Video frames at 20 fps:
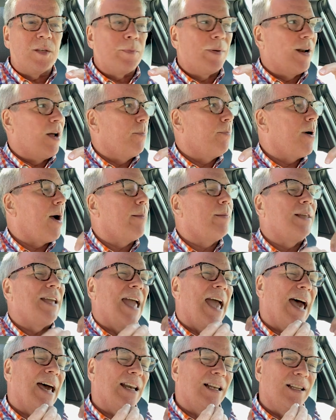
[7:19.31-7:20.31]
And I'll probably
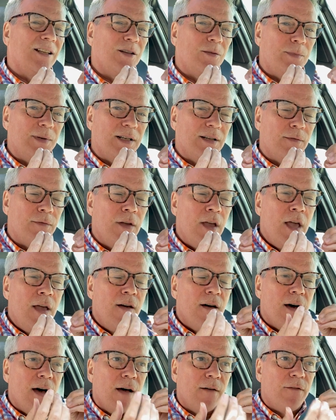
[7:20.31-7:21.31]
add a little bit
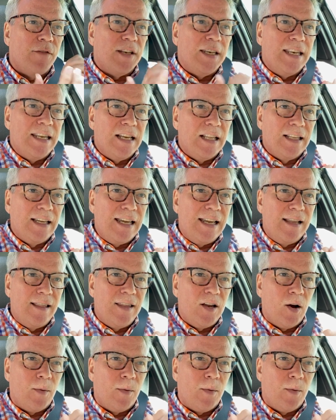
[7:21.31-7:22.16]
of uh, vanilla in there.